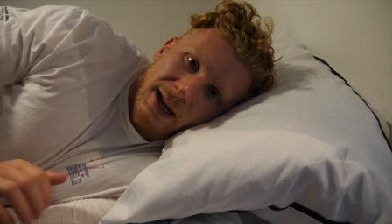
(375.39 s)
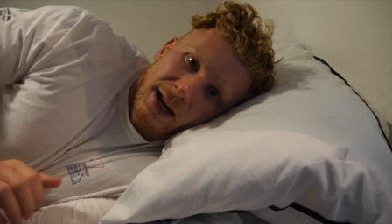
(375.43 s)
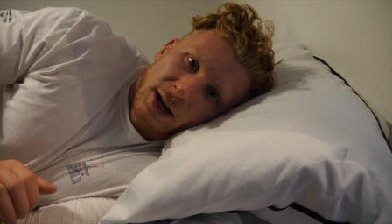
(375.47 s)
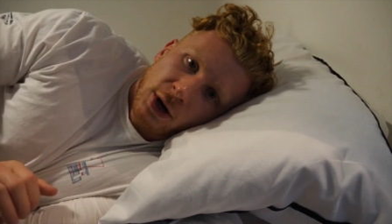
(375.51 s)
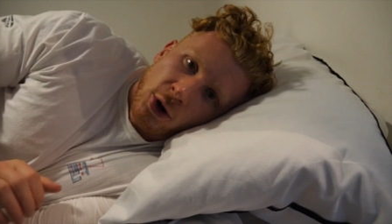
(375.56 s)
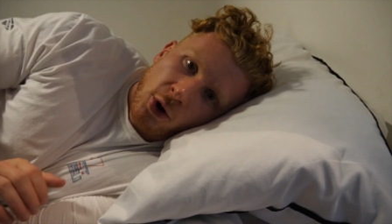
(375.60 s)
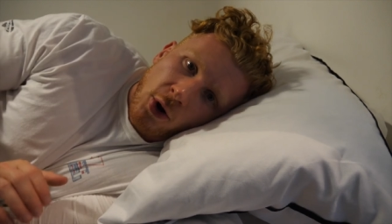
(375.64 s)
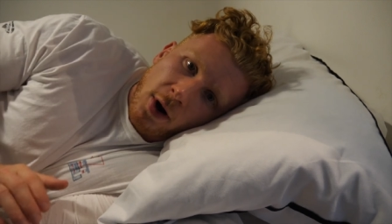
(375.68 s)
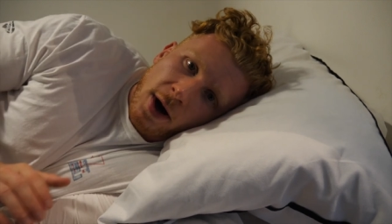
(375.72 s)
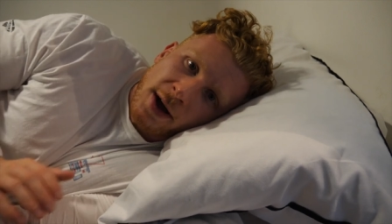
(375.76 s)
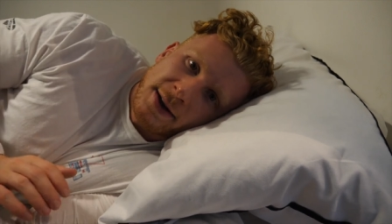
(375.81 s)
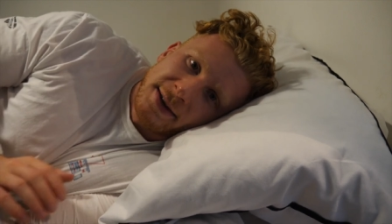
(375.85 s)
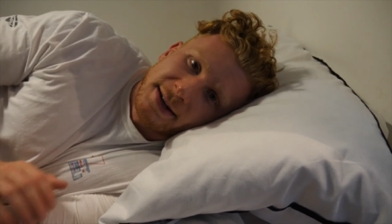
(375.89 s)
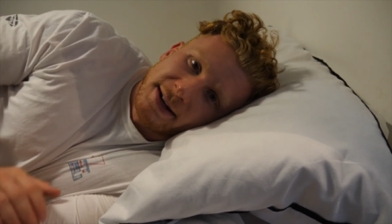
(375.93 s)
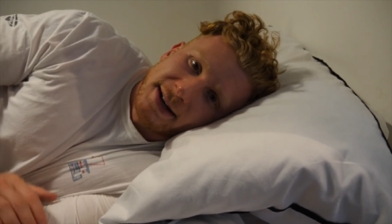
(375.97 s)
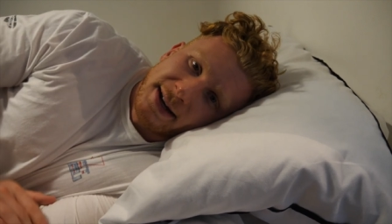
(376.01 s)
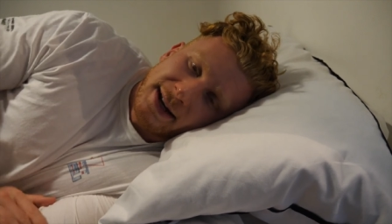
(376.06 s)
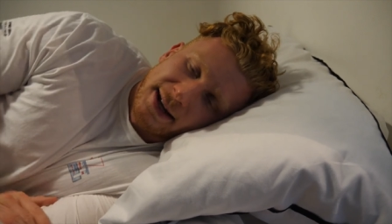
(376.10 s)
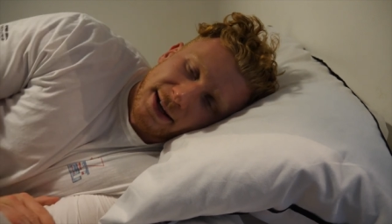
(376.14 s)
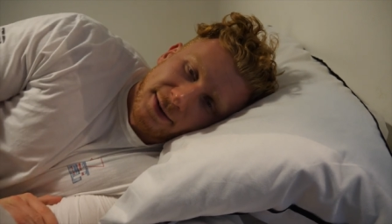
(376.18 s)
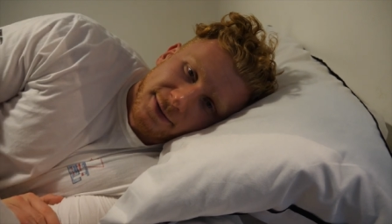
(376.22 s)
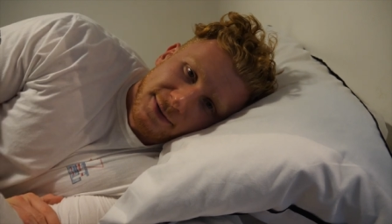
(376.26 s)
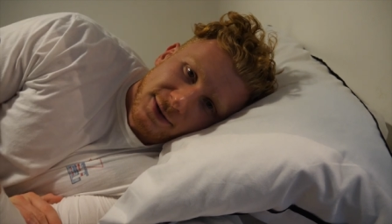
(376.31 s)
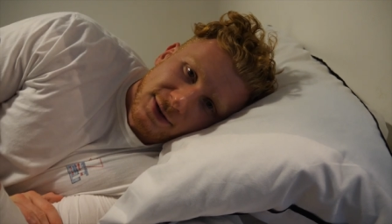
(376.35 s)
not
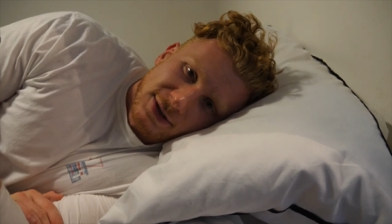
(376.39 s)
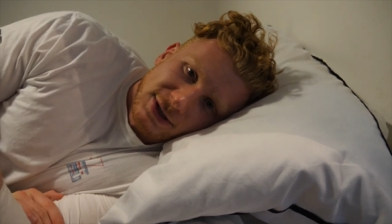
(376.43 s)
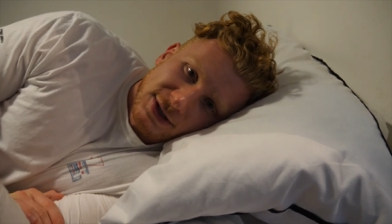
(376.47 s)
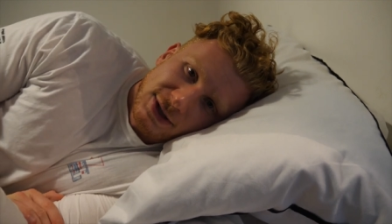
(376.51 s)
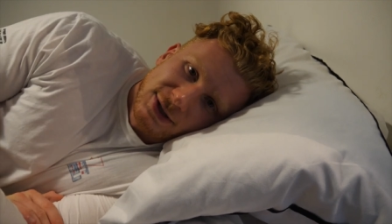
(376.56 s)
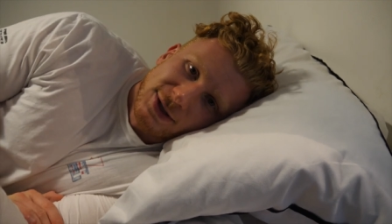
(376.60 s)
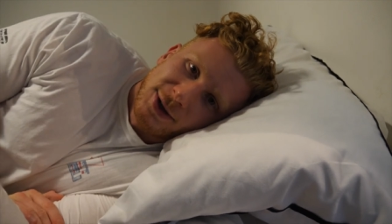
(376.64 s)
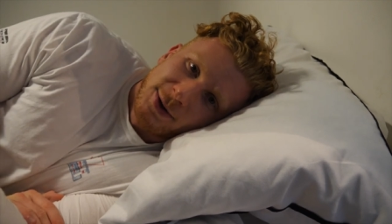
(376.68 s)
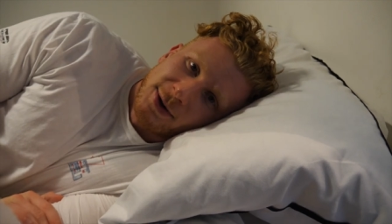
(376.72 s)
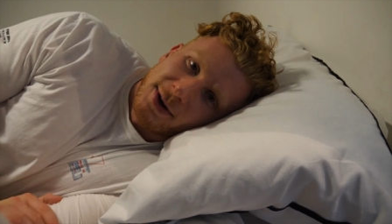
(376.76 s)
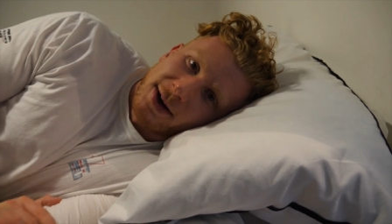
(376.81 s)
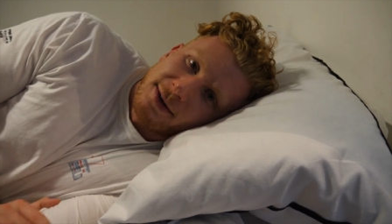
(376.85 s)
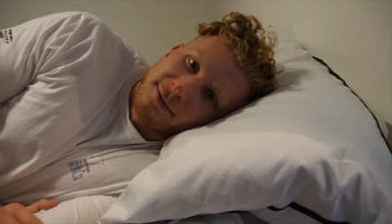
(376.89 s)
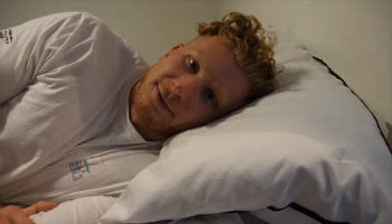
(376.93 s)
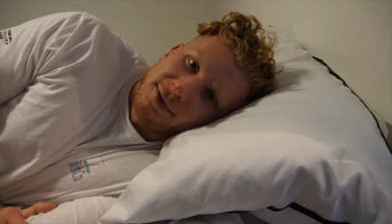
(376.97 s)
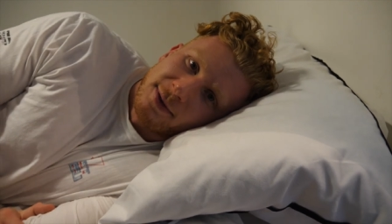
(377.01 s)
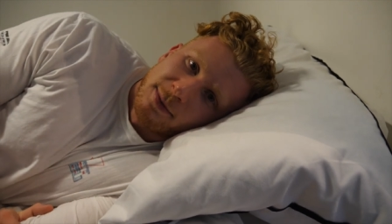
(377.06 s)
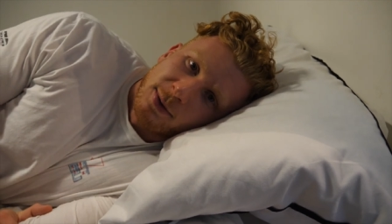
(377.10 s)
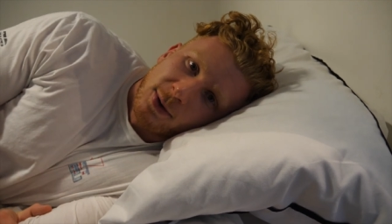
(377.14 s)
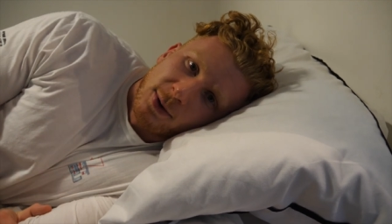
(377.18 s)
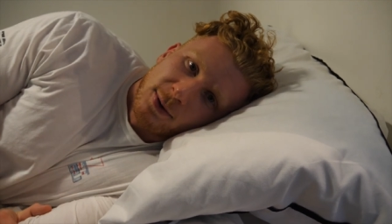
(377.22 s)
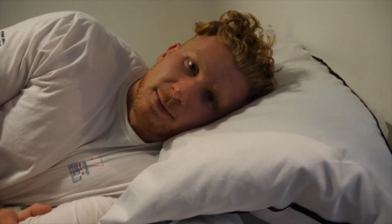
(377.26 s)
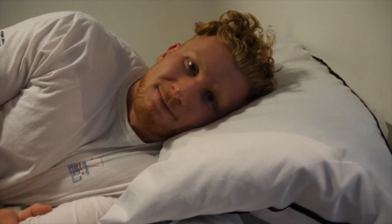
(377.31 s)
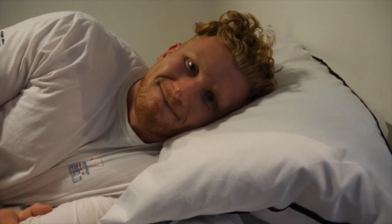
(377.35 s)
underneath because it's too
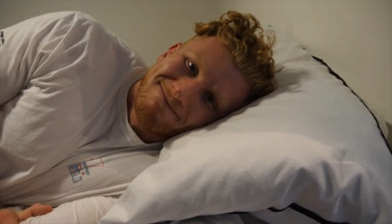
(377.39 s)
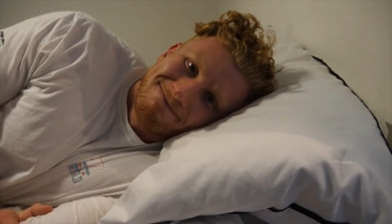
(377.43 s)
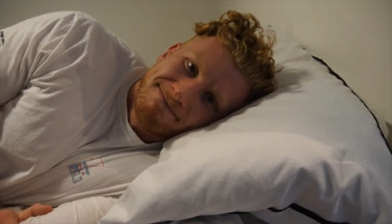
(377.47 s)
comfortable.